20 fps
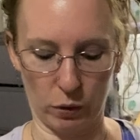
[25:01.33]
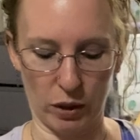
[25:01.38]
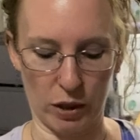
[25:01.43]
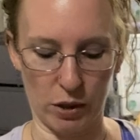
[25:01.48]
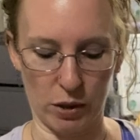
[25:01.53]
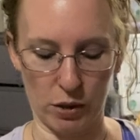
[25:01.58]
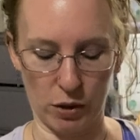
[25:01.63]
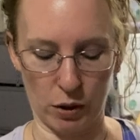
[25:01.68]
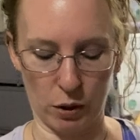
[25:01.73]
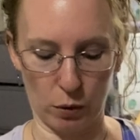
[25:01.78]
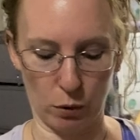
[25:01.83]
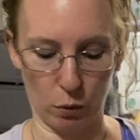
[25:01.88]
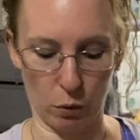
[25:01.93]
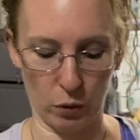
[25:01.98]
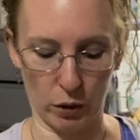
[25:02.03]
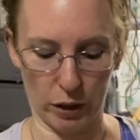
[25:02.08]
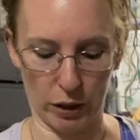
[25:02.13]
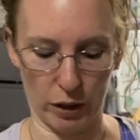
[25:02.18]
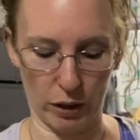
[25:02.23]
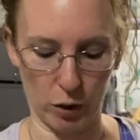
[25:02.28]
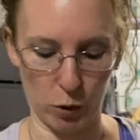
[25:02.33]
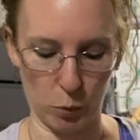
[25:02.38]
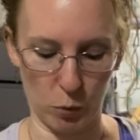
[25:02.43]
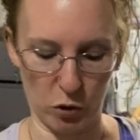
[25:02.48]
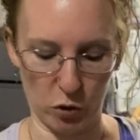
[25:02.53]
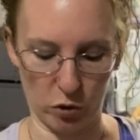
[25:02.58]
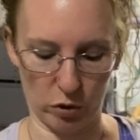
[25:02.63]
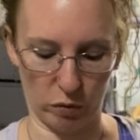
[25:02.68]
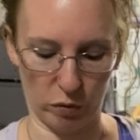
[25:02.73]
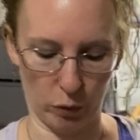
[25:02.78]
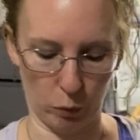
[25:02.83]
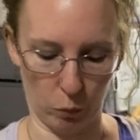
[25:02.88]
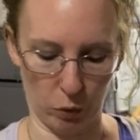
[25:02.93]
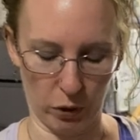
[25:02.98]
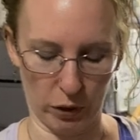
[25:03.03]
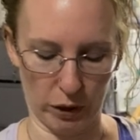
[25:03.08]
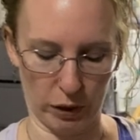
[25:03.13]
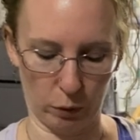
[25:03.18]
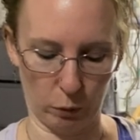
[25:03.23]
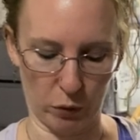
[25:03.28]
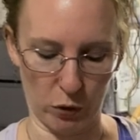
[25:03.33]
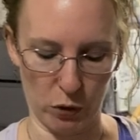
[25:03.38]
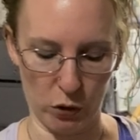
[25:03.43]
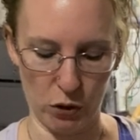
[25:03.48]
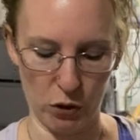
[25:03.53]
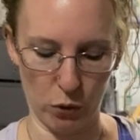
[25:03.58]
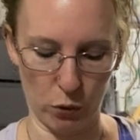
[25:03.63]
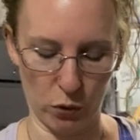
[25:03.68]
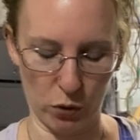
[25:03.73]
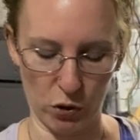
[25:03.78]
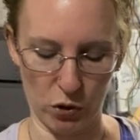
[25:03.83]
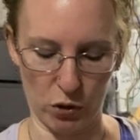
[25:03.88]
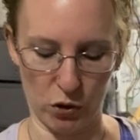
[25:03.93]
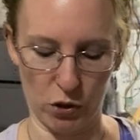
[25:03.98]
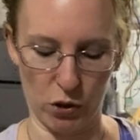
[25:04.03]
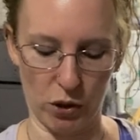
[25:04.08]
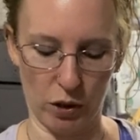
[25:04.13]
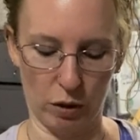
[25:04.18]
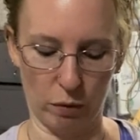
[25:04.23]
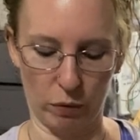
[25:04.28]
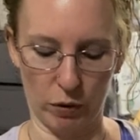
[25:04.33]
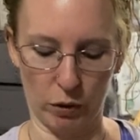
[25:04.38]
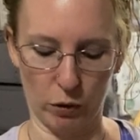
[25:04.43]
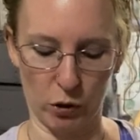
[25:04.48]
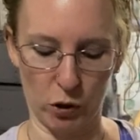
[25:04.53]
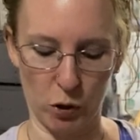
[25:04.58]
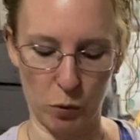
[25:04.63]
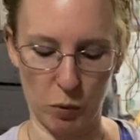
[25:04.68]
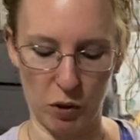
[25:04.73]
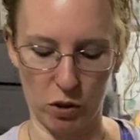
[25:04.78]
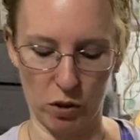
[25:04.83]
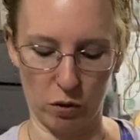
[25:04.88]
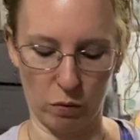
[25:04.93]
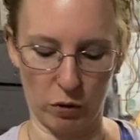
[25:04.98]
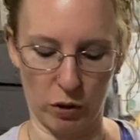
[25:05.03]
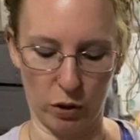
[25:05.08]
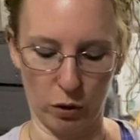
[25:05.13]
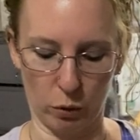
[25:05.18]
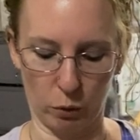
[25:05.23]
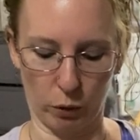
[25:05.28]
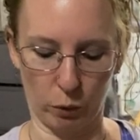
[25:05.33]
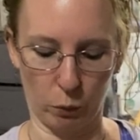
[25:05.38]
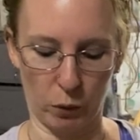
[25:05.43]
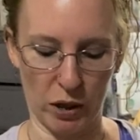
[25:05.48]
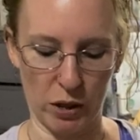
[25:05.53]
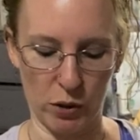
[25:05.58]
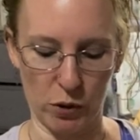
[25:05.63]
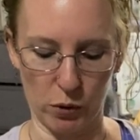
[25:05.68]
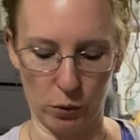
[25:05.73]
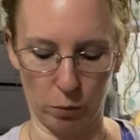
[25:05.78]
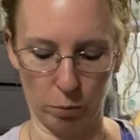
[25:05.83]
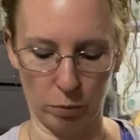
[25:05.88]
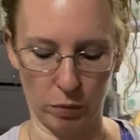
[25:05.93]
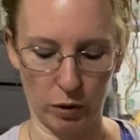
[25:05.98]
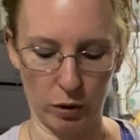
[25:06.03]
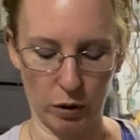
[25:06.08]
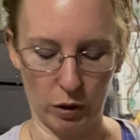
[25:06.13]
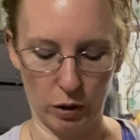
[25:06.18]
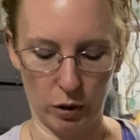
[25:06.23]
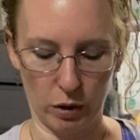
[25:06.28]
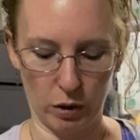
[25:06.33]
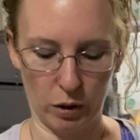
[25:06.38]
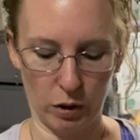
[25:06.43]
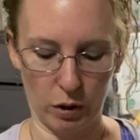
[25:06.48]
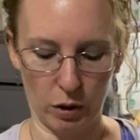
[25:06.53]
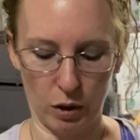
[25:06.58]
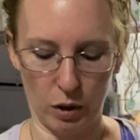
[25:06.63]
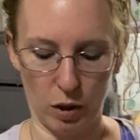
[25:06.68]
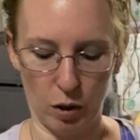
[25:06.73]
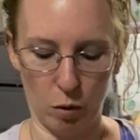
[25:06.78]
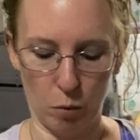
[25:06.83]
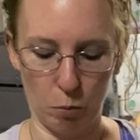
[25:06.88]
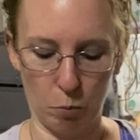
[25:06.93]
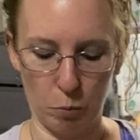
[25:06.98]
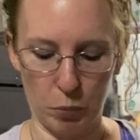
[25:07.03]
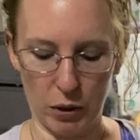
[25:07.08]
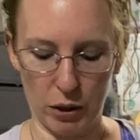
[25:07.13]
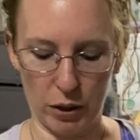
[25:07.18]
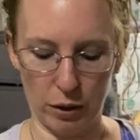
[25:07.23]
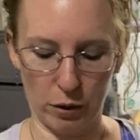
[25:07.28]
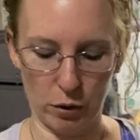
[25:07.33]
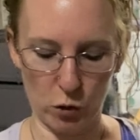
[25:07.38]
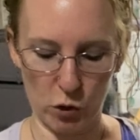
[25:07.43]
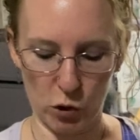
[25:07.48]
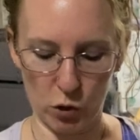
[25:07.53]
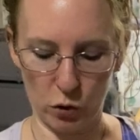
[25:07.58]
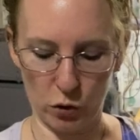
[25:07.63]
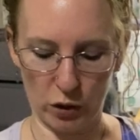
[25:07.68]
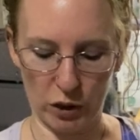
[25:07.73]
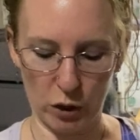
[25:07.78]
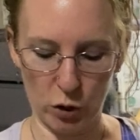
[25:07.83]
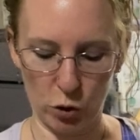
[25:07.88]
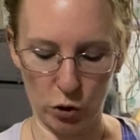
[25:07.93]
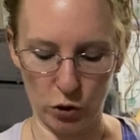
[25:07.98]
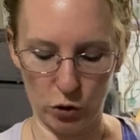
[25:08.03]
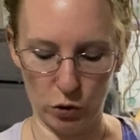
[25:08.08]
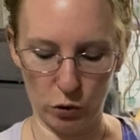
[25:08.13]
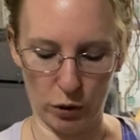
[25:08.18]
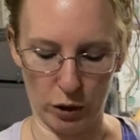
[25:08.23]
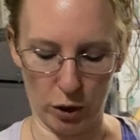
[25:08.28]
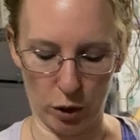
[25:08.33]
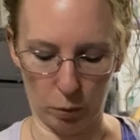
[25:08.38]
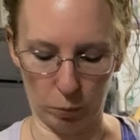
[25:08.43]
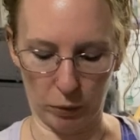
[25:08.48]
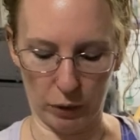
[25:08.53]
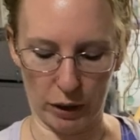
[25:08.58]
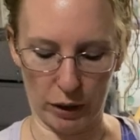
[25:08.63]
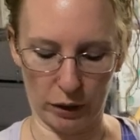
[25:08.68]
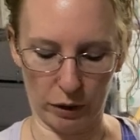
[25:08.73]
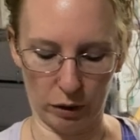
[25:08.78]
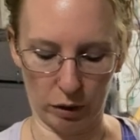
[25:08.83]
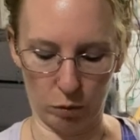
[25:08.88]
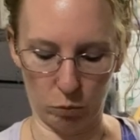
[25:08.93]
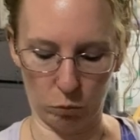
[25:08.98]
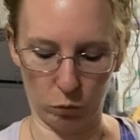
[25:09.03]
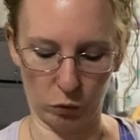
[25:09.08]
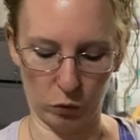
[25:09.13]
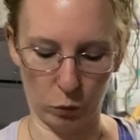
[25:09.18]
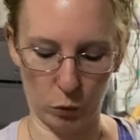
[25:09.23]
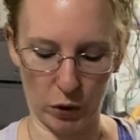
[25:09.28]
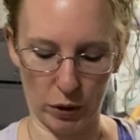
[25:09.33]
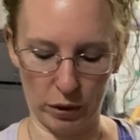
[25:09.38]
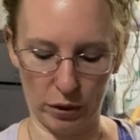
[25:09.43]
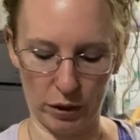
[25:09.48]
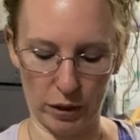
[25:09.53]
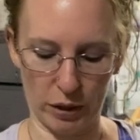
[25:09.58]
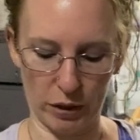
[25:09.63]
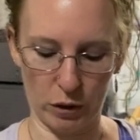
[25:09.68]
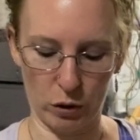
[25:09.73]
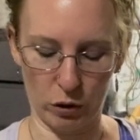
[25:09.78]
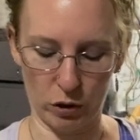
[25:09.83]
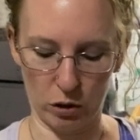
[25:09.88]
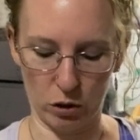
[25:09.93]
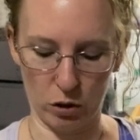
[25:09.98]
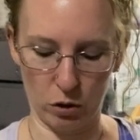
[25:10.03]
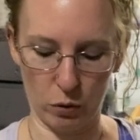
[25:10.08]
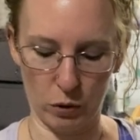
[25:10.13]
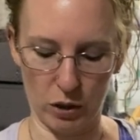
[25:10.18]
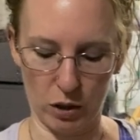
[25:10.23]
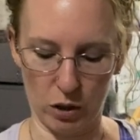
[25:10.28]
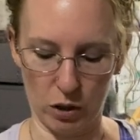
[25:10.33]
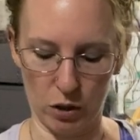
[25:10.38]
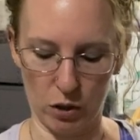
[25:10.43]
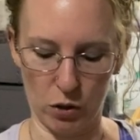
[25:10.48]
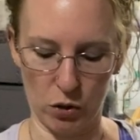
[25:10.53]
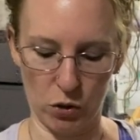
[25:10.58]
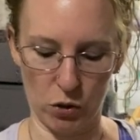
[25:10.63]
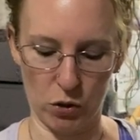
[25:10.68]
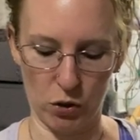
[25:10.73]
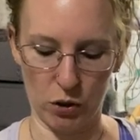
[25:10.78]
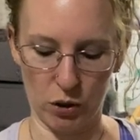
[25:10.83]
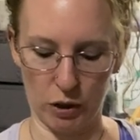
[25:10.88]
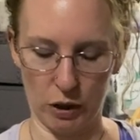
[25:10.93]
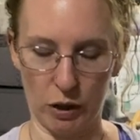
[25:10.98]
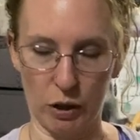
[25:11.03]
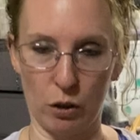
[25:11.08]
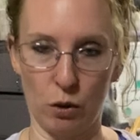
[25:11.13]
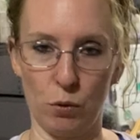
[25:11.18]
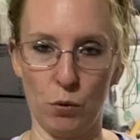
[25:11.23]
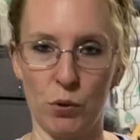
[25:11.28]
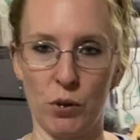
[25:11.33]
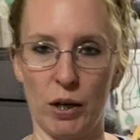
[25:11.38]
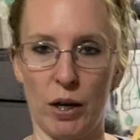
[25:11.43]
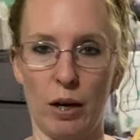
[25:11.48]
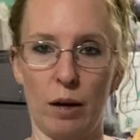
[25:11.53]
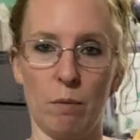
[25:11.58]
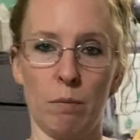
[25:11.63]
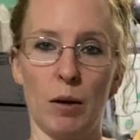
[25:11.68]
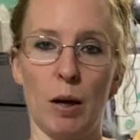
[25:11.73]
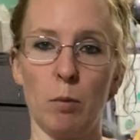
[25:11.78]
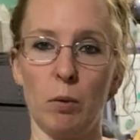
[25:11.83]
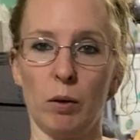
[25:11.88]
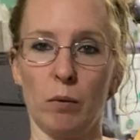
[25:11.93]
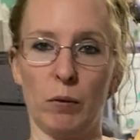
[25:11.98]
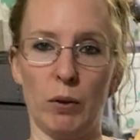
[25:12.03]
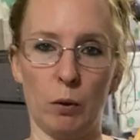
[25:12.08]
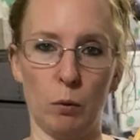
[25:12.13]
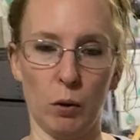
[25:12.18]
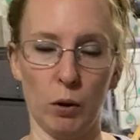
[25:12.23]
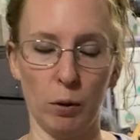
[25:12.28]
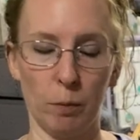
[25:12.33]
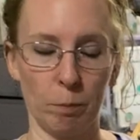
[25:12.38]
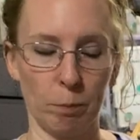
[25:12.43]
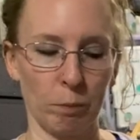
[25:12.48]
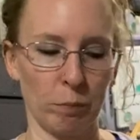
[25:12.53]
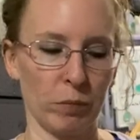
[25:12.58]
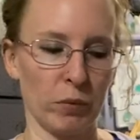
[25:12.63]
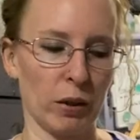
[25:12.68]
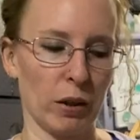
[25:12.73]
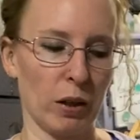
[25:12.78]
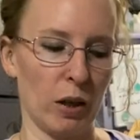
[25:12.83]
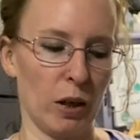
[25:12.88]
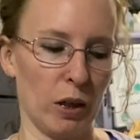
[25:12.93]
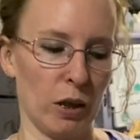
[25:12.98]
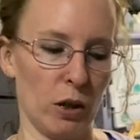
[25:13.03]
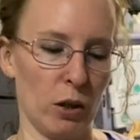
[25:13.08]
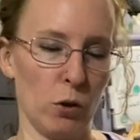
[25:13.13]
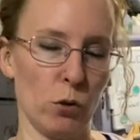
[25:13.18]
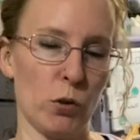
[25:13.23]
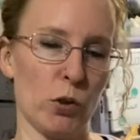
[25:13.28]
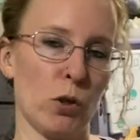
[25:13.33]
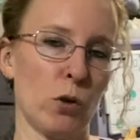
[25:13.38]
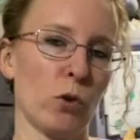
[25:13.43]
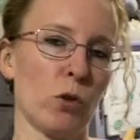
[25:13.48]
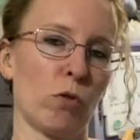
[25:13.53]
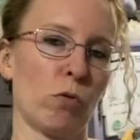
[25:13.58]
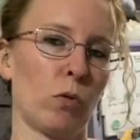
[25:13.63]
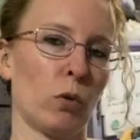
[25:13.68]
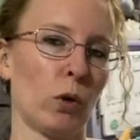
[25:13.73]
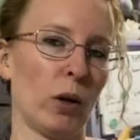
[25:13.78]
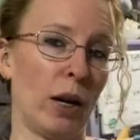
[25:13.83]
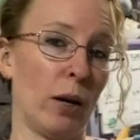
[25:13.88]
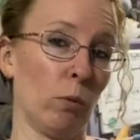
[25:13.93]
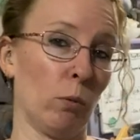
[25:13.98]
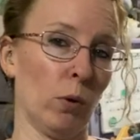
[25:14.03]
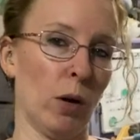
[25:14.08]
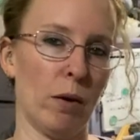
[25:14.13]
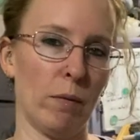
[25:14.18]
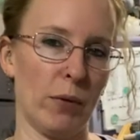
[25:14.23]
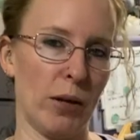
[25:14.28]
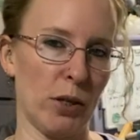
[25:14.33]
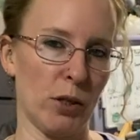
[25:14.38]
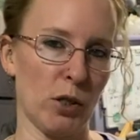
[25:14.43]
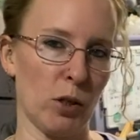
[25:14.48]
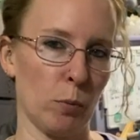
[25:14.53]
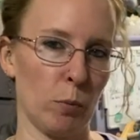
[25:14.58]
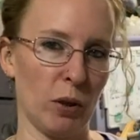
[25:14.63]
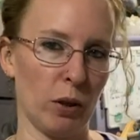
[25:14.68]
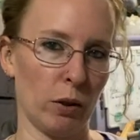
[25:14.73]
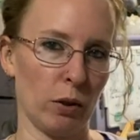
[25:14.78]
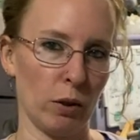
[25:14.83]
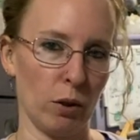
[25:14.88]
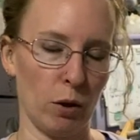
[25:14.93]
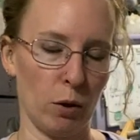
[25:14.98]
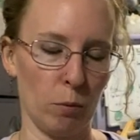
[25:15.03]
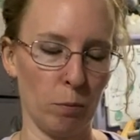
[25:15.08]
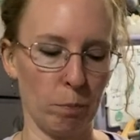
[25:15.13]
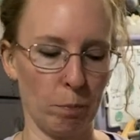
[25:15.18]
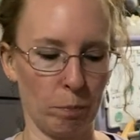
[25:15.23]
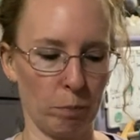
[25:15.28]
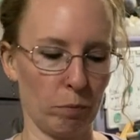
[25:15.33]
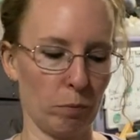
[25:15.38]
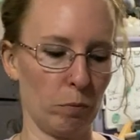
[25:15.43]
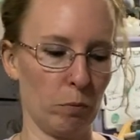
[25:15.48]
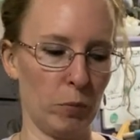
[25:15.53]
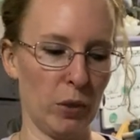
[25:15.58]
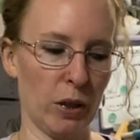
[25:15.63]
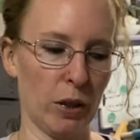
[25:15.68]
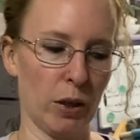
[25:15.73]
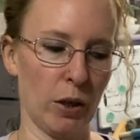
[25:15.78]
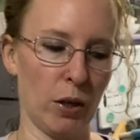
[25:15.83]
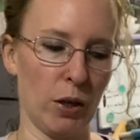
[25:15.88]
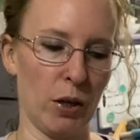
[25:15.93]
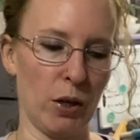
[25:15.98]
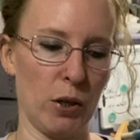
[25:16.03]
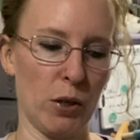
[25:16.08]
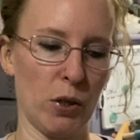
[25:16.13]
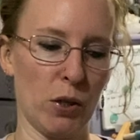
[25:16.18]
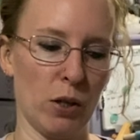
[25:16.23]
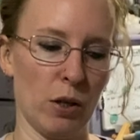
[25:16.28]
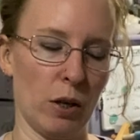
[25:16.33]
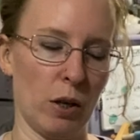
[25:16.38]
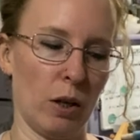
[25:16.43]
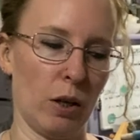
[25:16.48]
that's annoying, especially if you're working with silks and stuff that are expensive and you don't want to waste them. But there's certain things you can do to help. Like for one thing you can do is use a fabric viewer. Use those for a rough estimate though, because